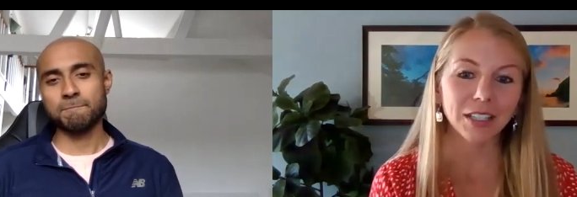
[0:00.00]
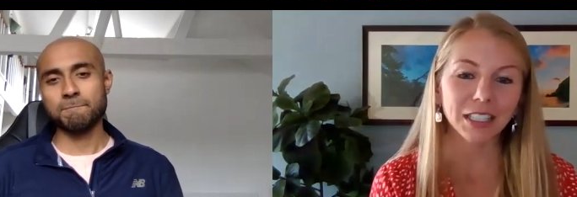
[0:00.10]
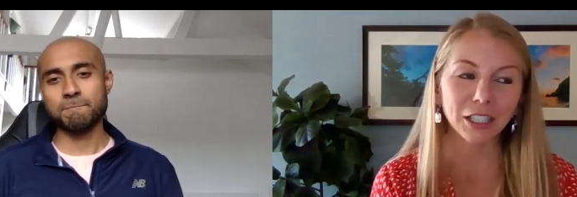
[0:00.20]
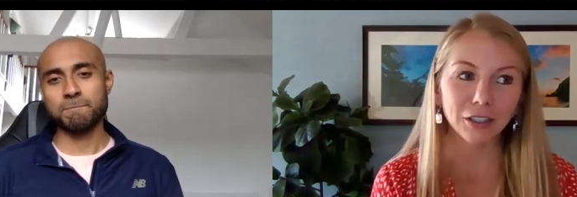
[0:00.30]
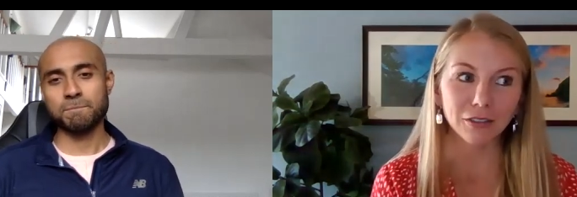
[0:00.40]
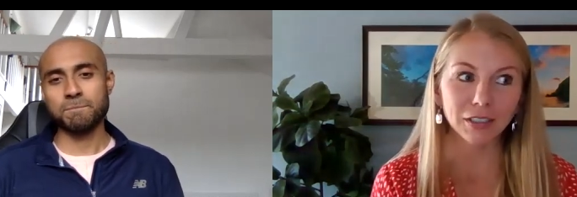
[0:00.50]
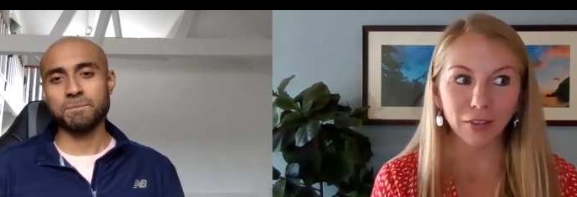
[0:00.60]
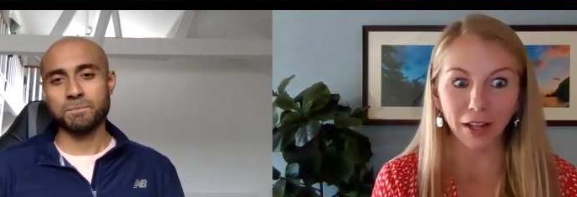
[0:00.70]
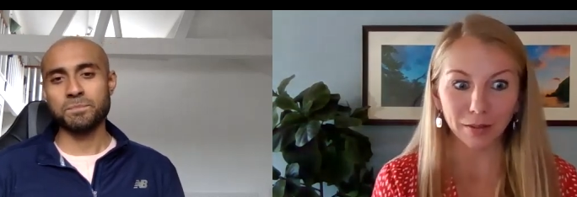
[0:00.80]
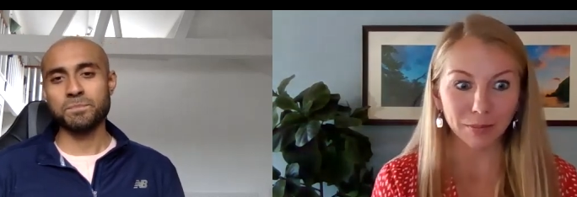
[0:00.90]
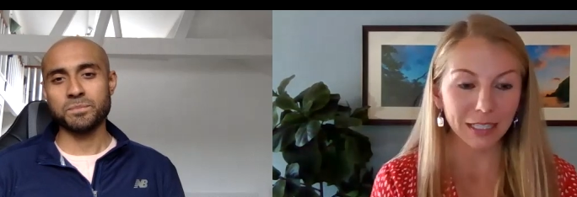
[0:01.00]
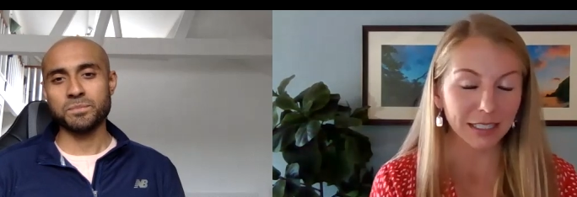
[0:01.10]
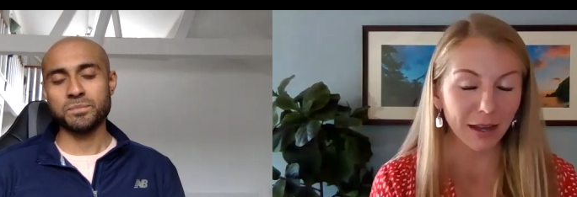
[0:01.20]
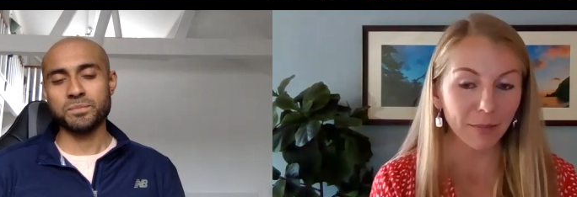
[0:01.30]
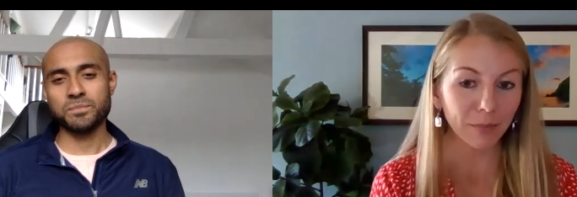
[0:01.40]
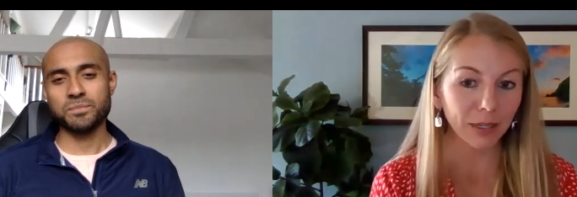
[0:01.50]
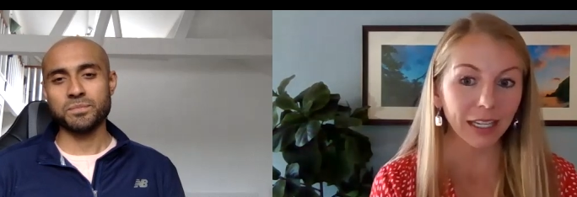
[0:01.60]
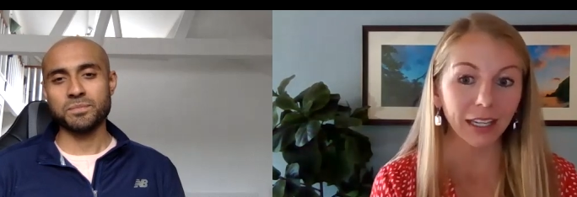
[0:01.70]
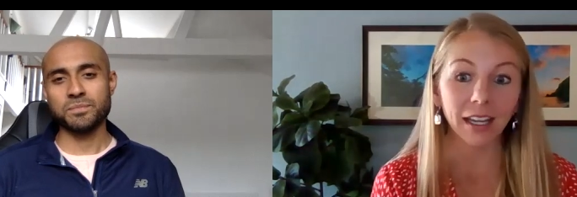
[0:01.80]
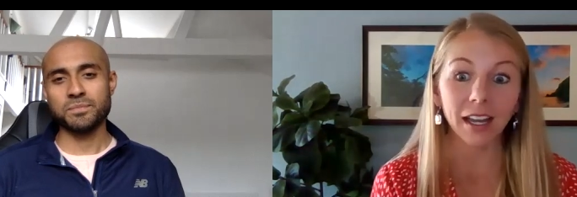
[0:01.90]
Speaker 1: You developed this
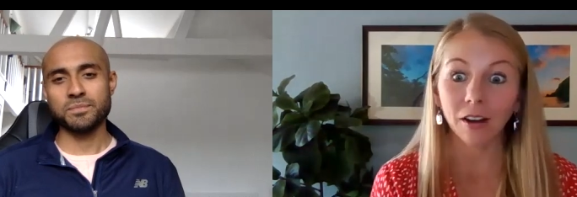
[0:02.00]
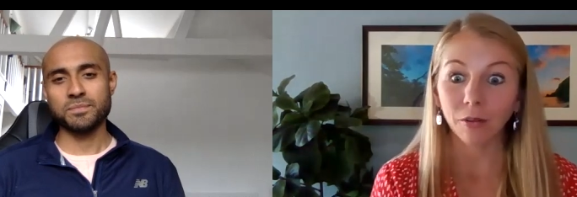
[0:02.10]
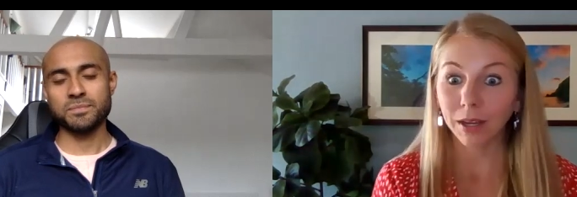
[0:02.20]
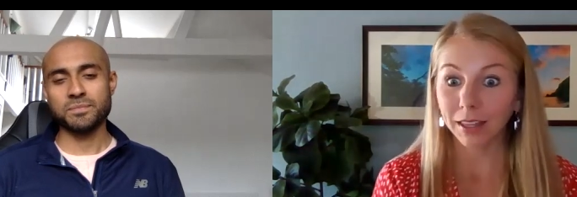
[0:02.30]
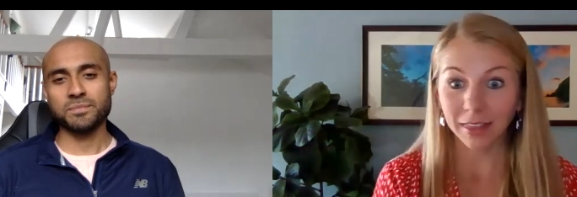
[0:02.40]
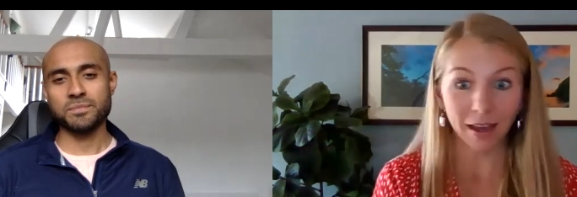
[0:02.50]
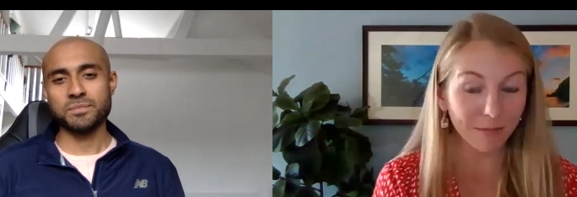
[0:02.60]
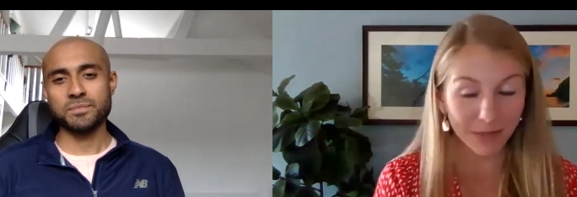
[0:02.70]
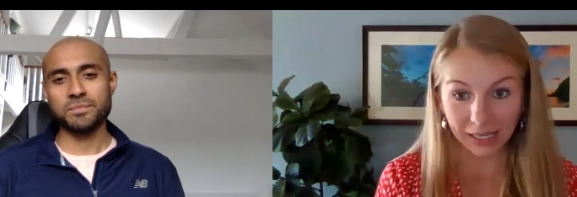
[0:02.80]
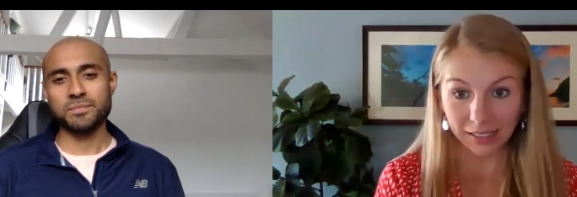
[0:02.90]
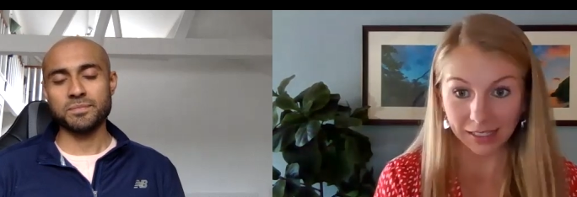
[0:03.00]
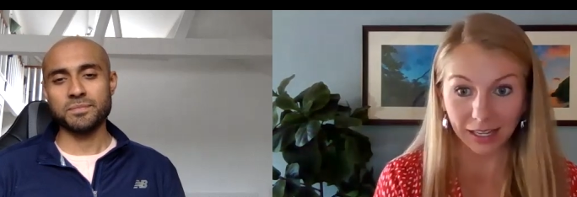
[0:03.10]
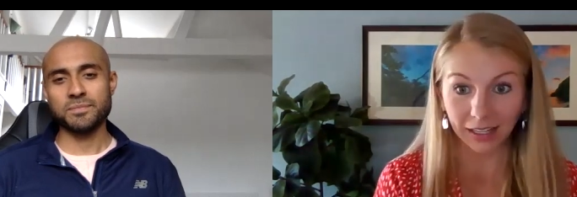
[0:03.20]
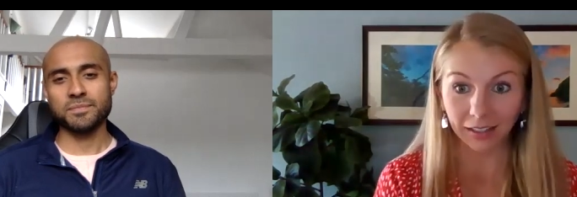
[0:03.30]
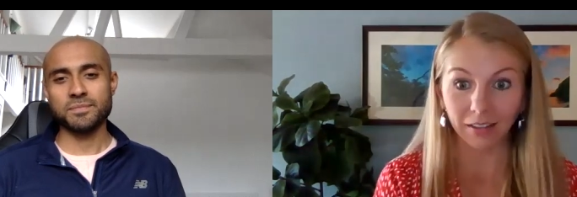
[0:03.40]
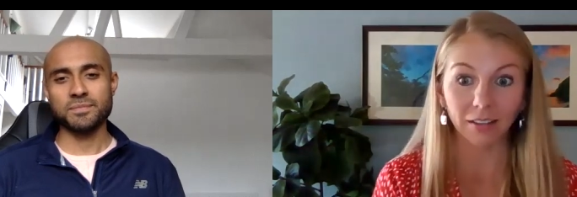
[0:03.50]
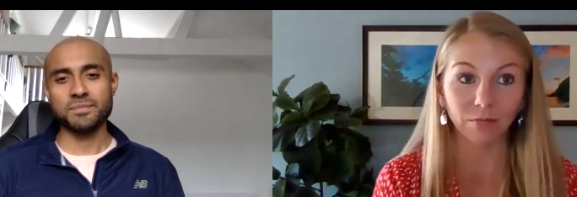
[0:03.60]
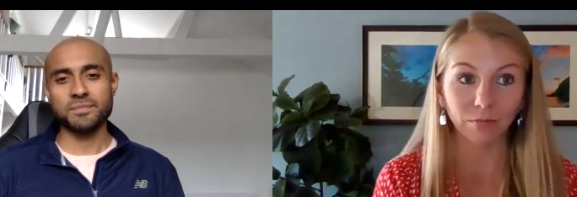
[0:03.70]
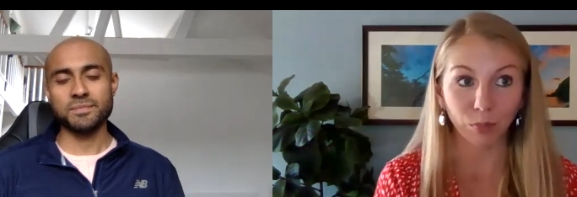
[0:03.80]
company with amazing